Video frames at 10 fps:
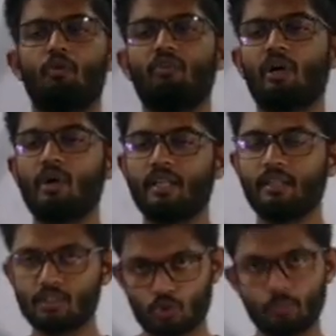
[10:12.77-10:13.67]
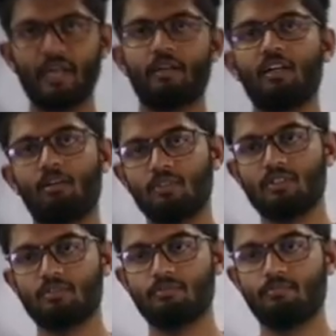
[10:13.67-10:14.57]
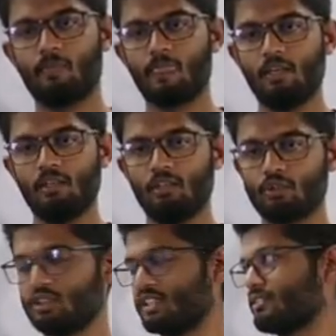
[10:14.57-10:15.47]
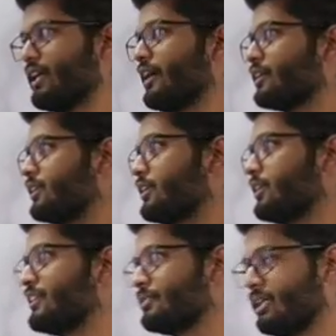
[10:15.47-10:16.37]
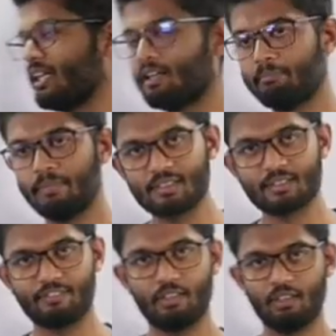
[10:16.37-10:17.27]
We have to add these two binary numbers. So just like decimal numbers,